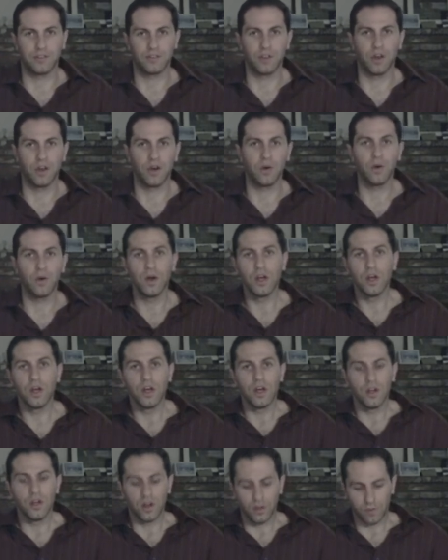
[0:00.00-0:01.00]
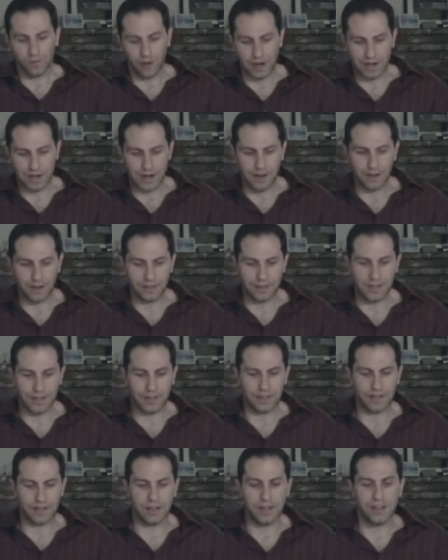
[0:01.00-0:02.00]
So right now, I
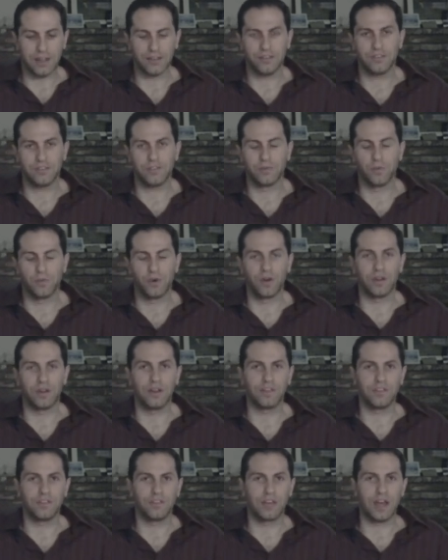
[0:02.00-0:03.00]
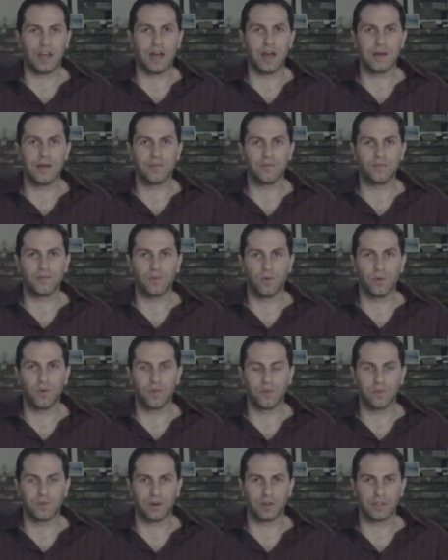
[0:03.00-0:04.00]
think it's more or less time for
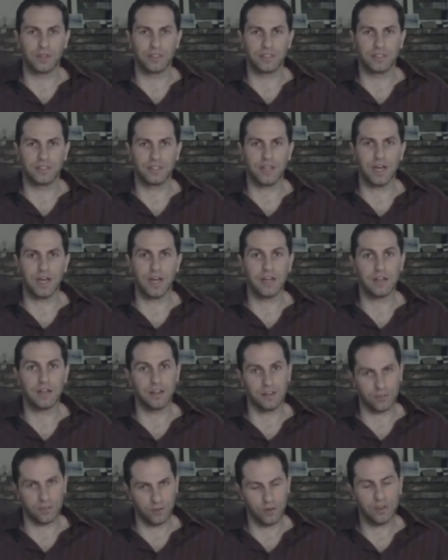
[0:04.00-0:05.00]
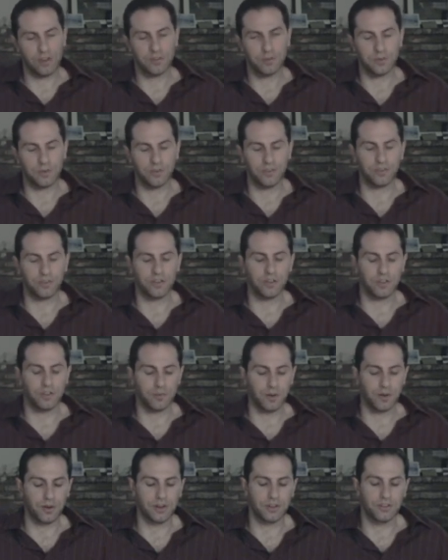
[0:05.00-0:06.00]
the market to kind of increase position,
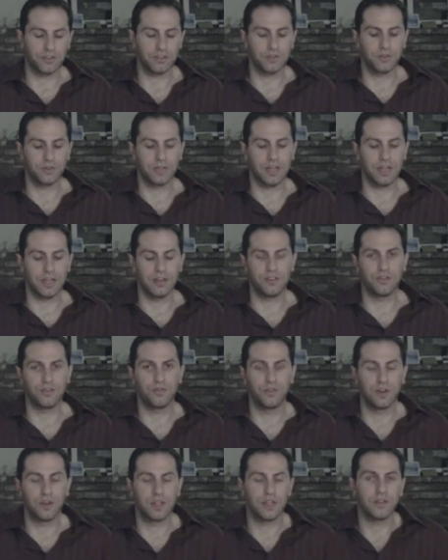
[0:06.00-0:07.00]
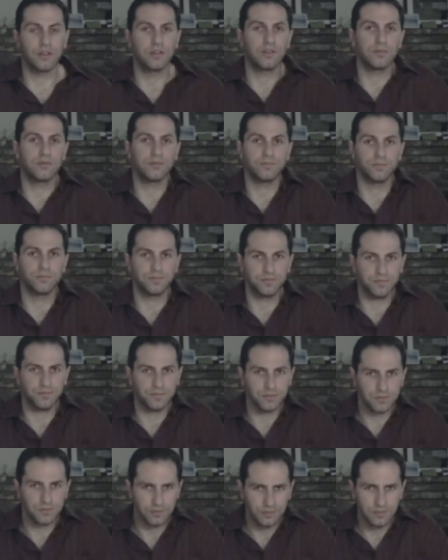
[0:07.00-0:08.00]
the market to get its footing
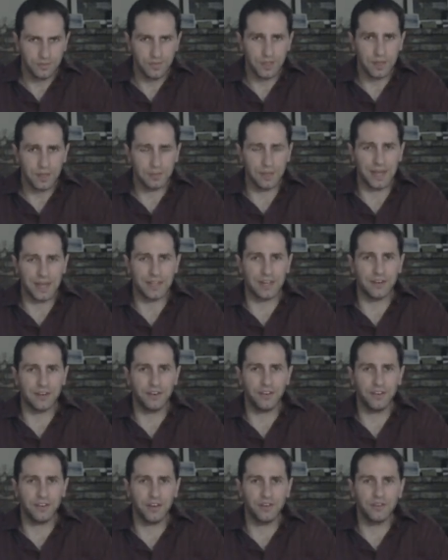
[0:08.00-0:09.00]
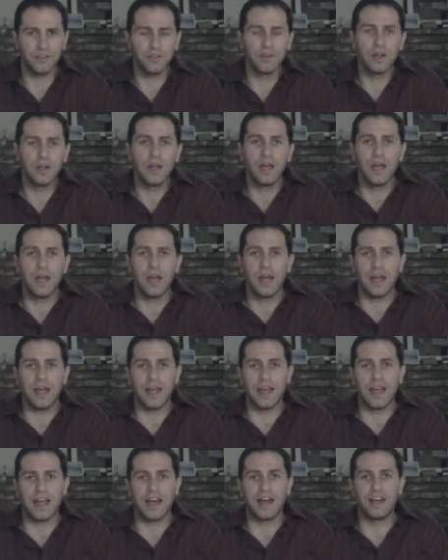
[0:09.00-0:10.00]
back under itself,
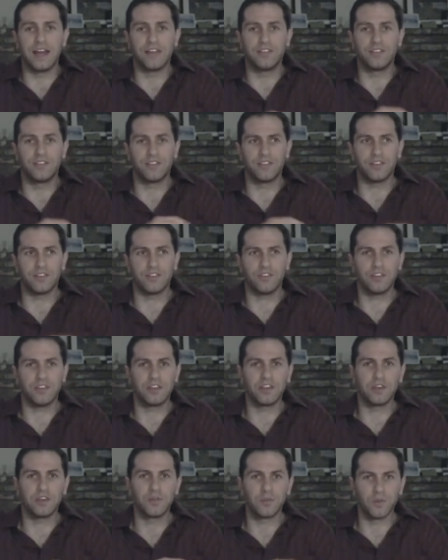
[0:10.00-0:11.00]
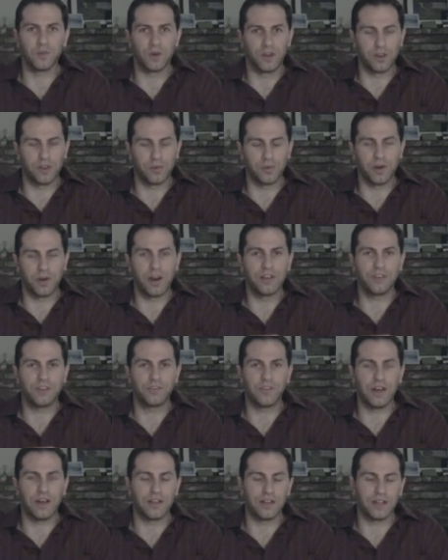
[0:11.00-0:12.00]
and see where the
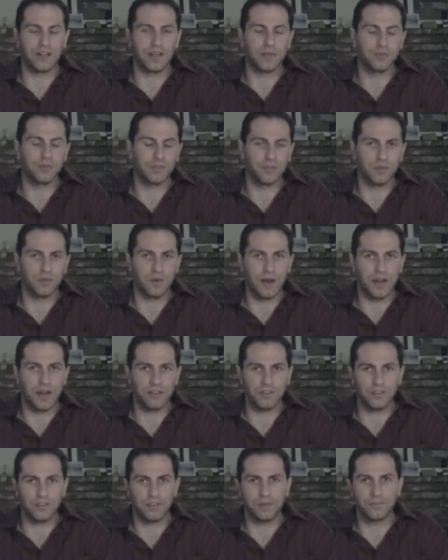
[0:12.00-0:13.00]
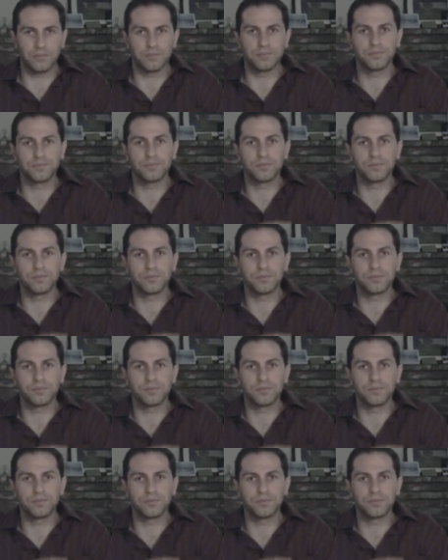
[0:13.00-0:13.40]
price finally comes to rest.